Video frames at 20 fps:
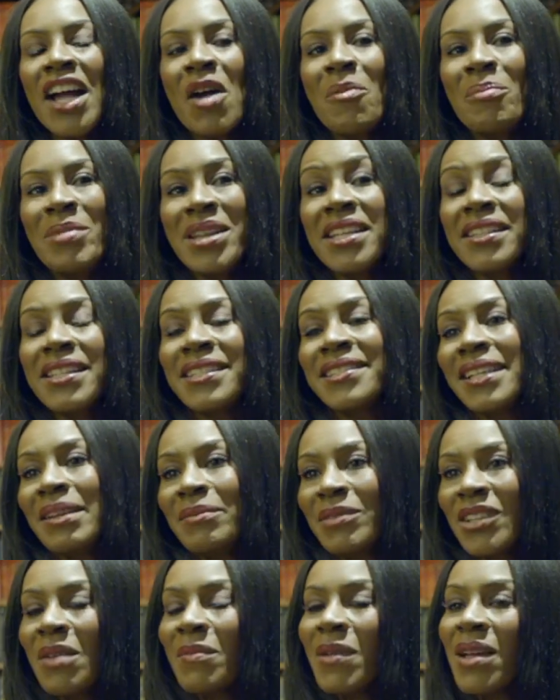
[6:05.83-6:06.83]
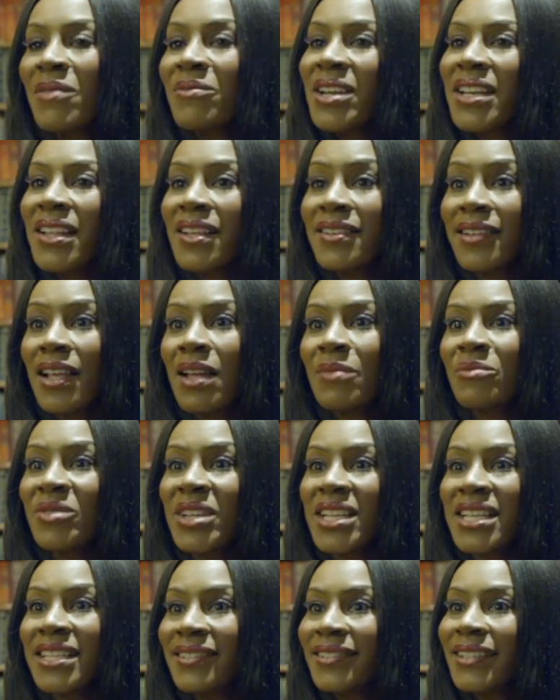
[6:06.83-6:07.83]
Um, but at the same time, I realise that I'm
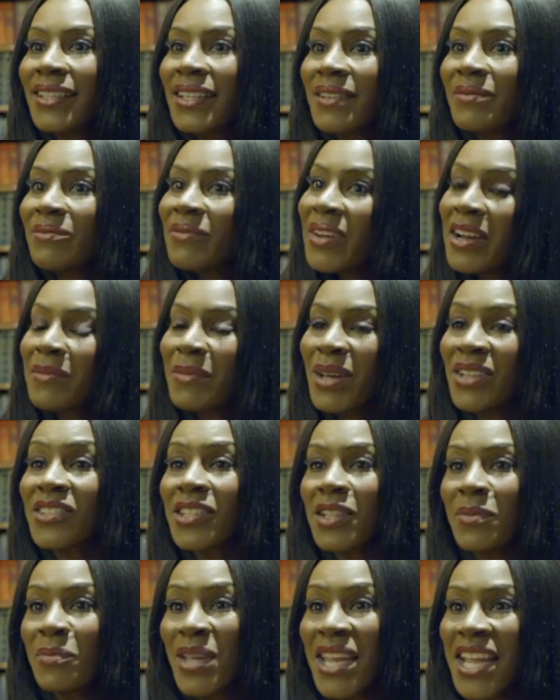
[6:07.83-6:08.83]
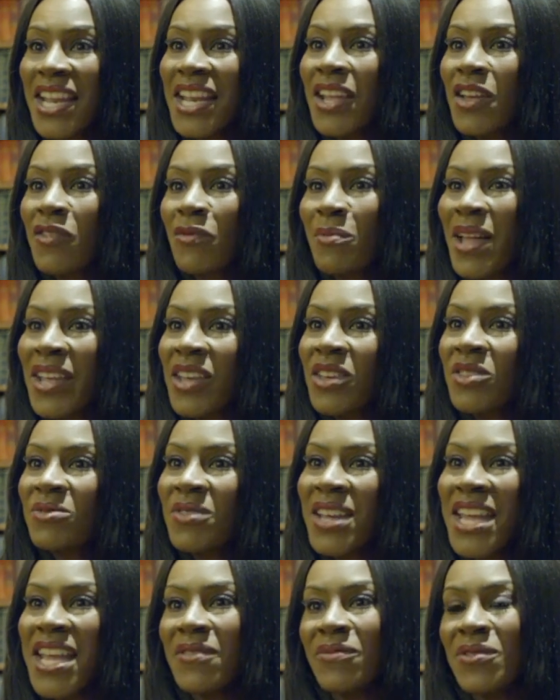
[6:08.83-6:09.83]
really still at, very much at the beginning of my
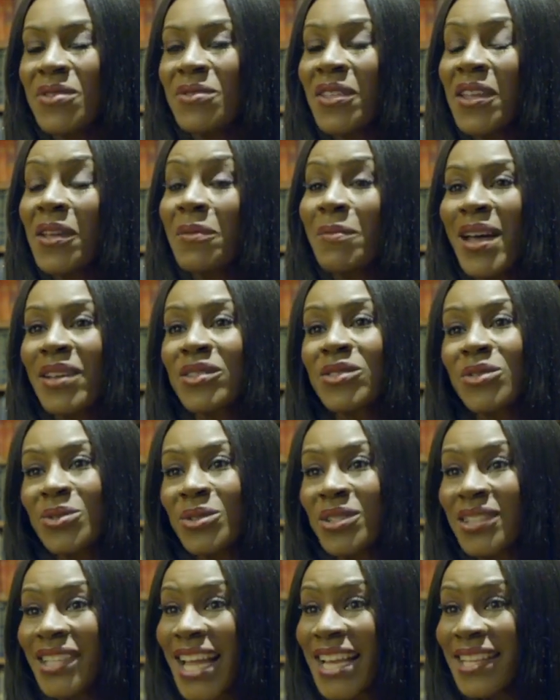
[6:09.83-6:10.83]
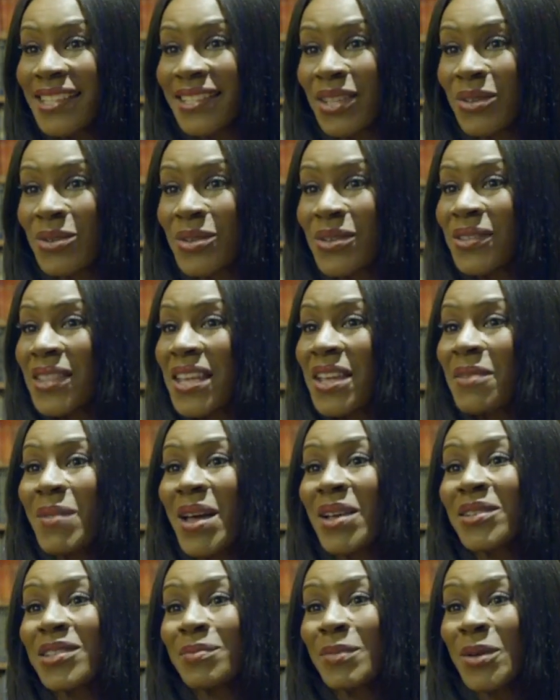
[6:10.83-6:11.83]
career. If you think about Scorsese or you think mm.
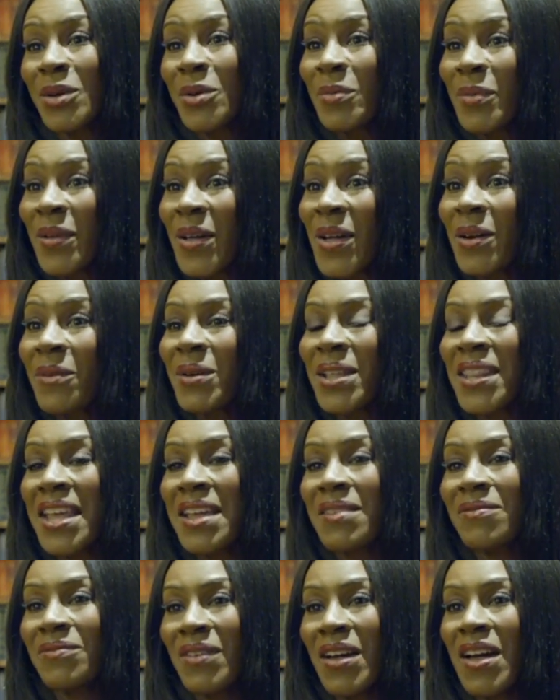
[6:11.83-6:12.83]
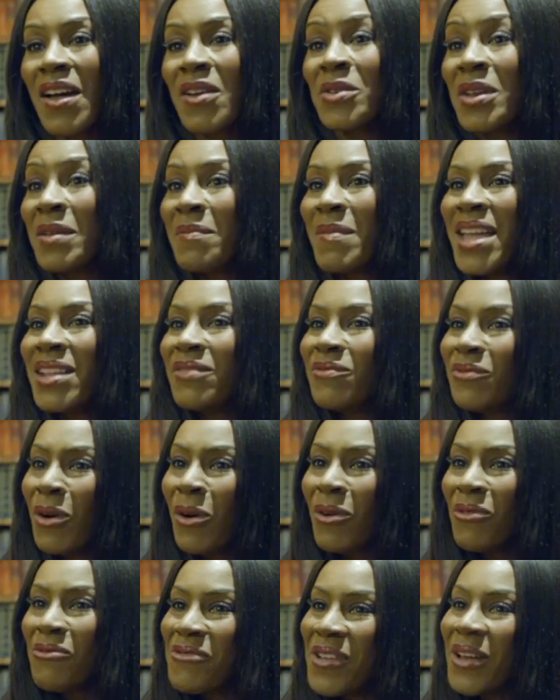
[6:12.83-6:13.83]
about Spielberg when they've only made
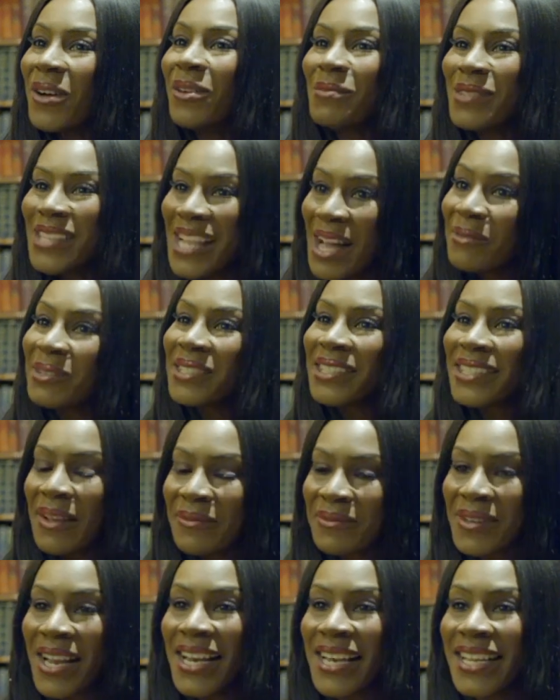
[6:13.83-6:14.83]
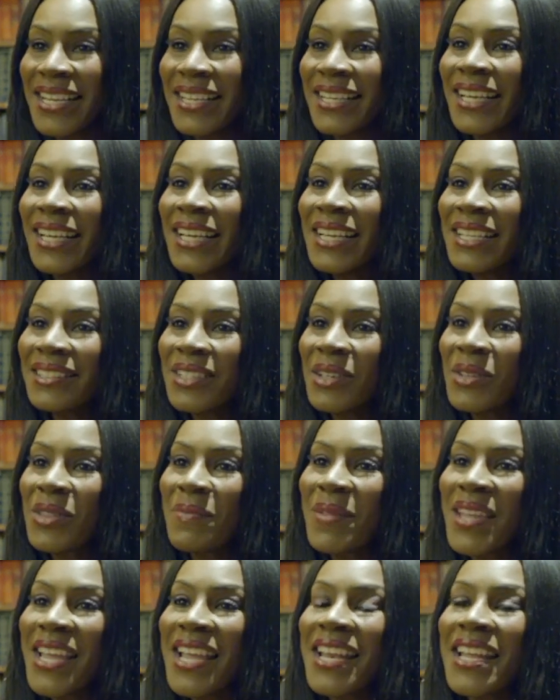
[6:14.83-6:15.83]
four films, that was definitely mm. still
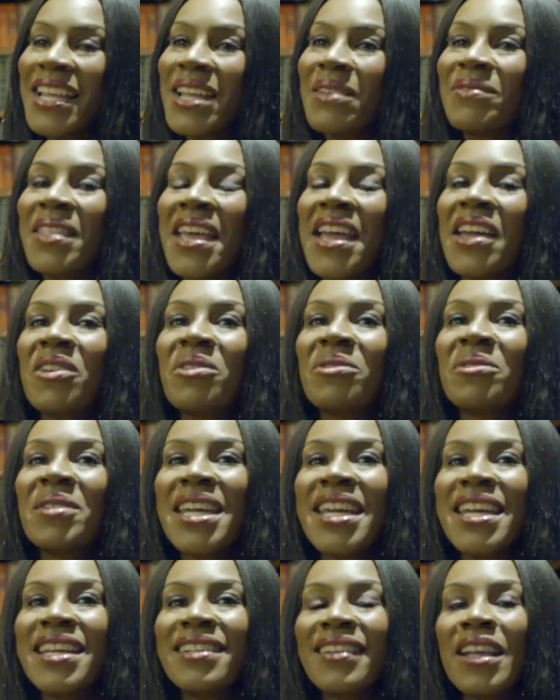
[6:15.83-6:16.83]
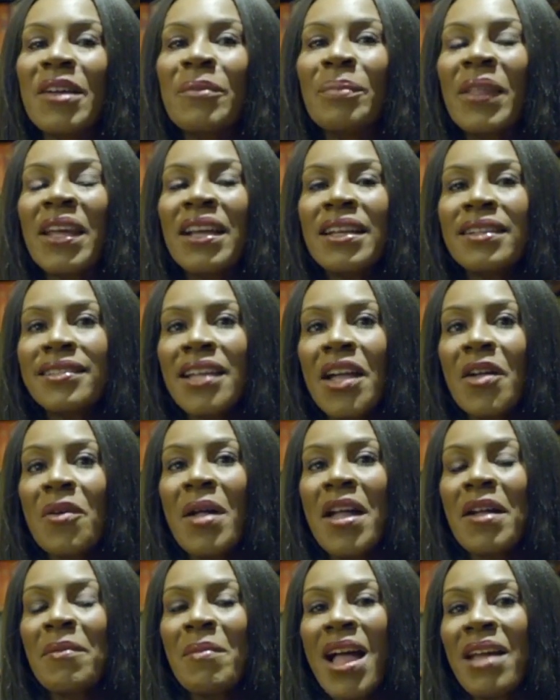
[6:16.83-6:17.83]
the beginning of their careers.
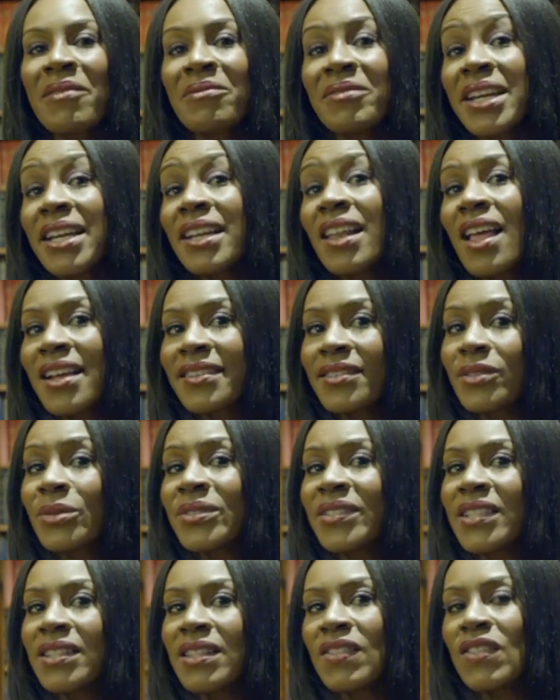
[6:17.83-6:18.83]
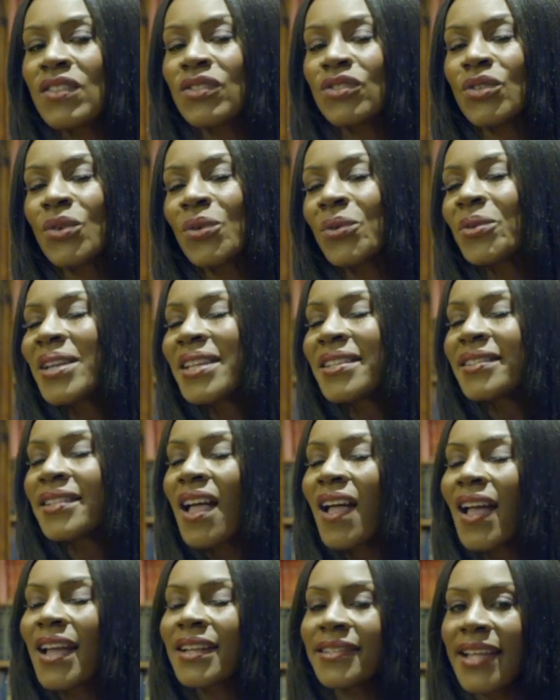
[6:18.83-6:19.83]
So um, I realise also that the stories
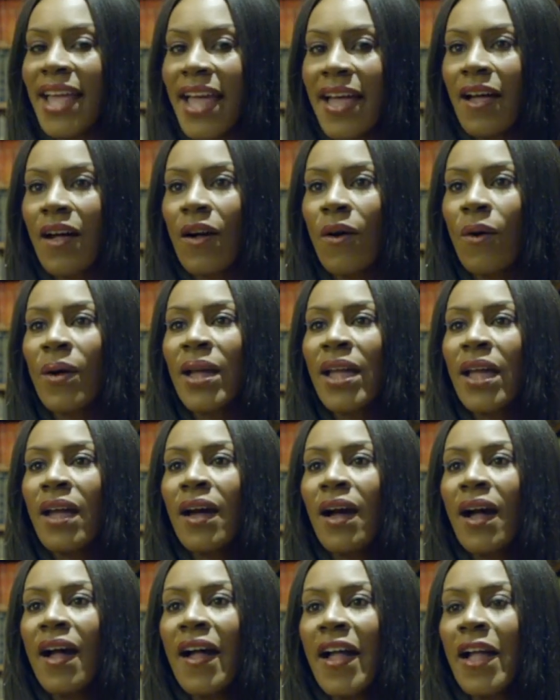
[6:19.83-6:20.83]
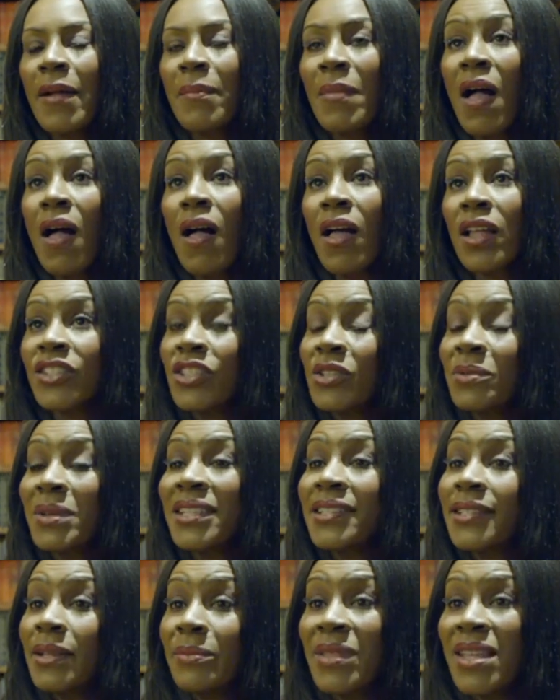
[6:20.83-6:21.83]
that I tell um, are
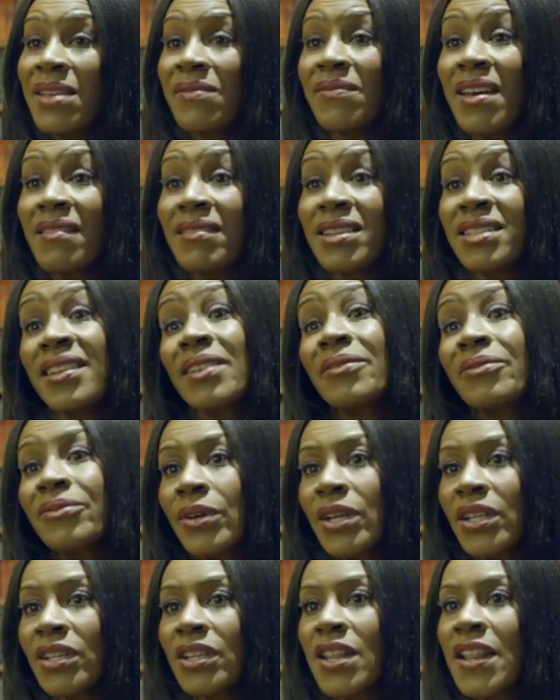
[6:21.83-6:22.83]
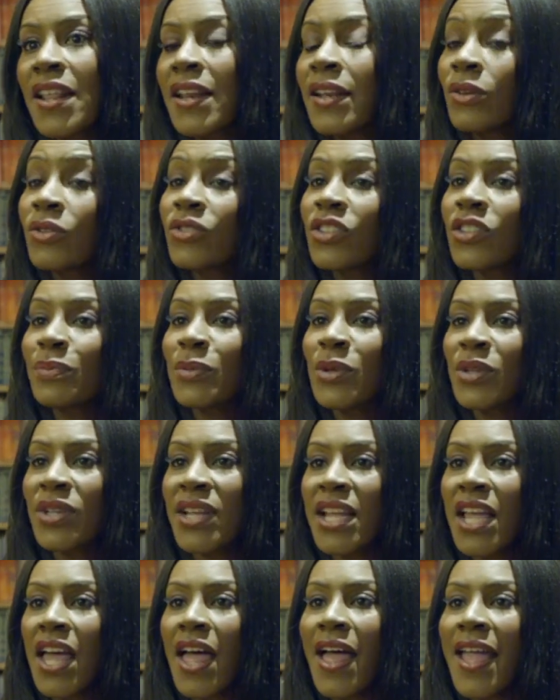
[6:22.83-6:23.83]
doing something very different. You know, not just
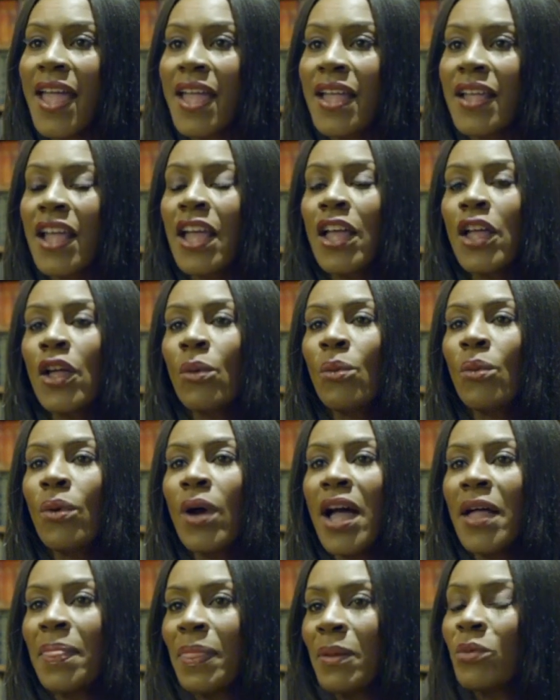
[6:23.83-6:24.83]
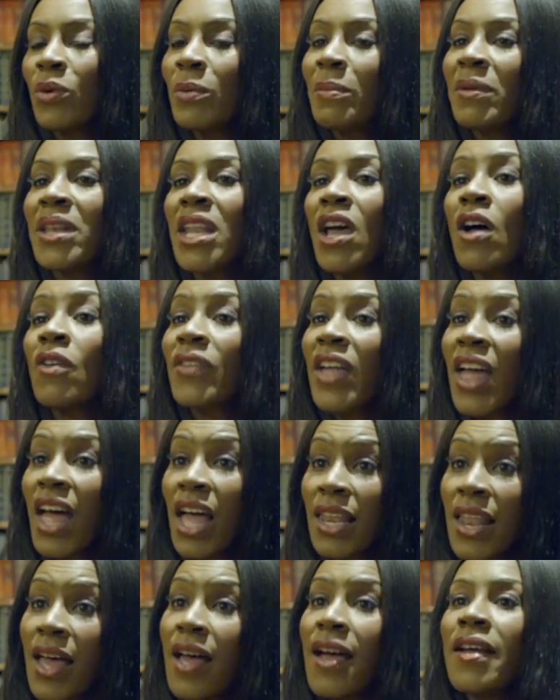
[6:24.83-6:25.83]
putting a um, woman of
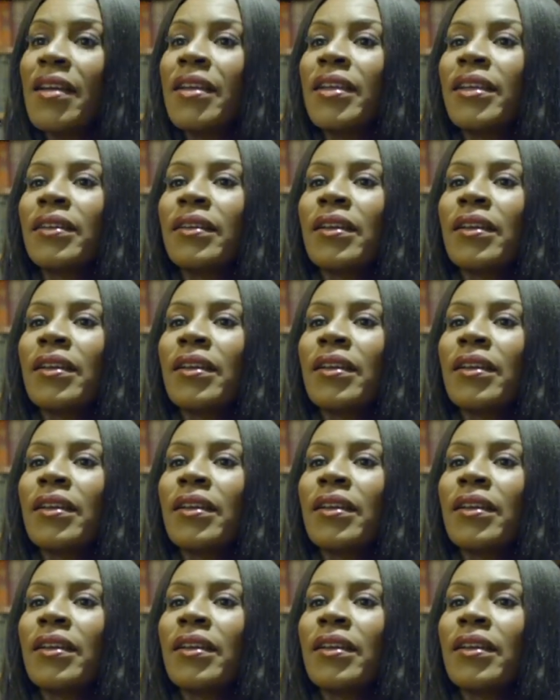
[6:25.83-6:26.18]
colour.